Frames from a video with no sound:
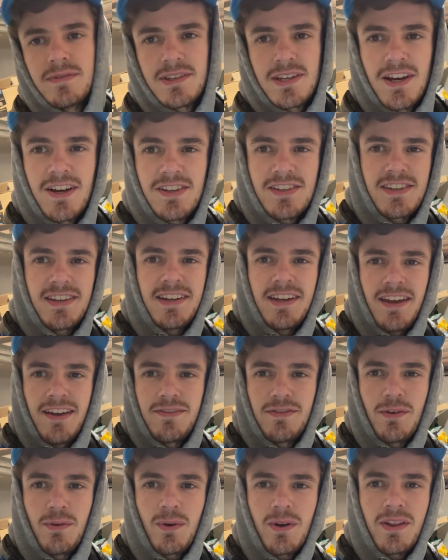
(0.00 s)
seriously,
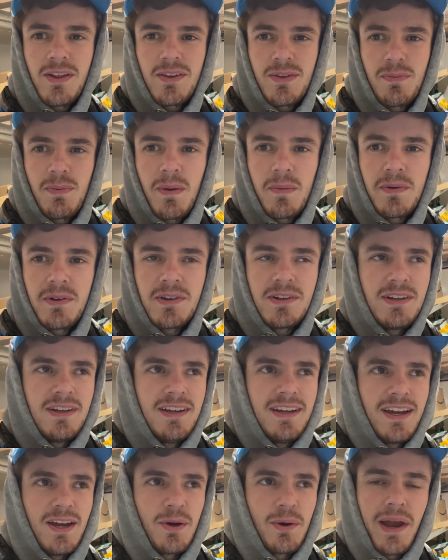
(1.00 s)
if you're one of those people
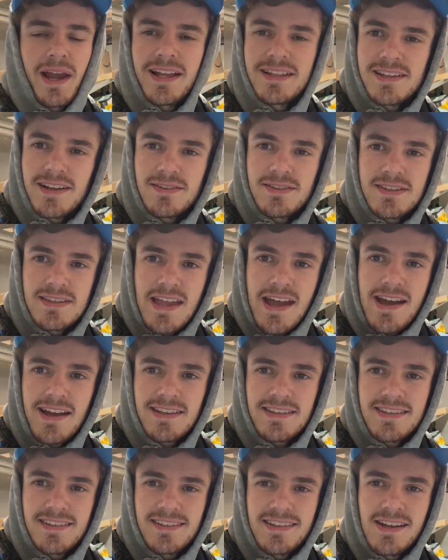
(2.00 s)
who hands out
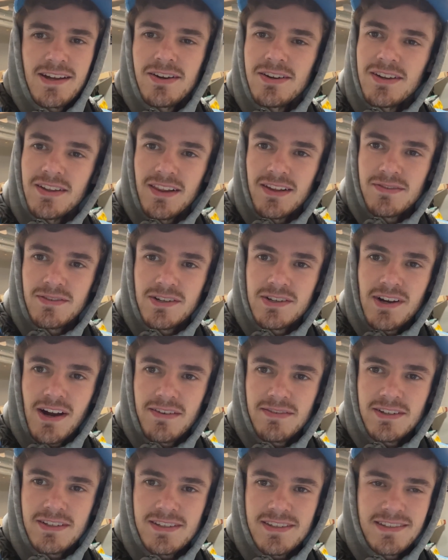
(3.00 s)
snacks to your delivery
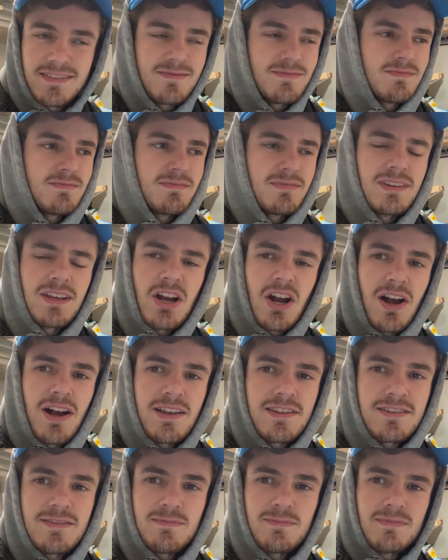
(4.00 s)
drivers, you're
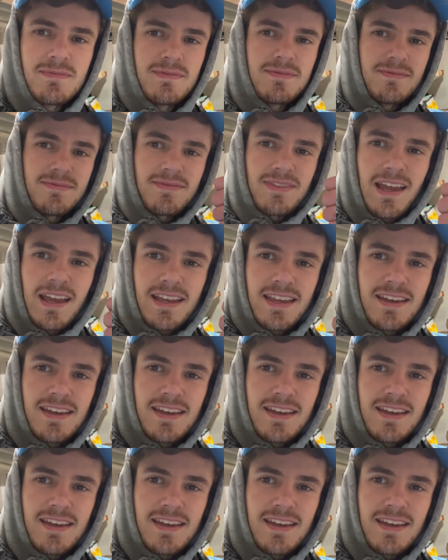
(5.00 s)
awesome. Thank